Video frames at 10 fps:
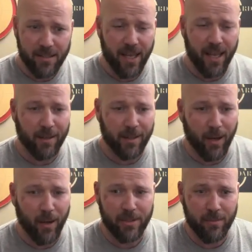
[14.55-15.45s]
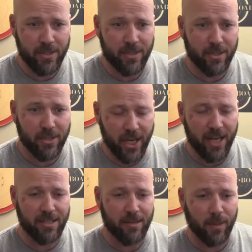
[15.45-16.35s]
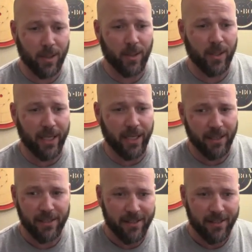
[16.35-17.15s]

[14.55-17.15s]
say hello to Mr. Jason Molloy.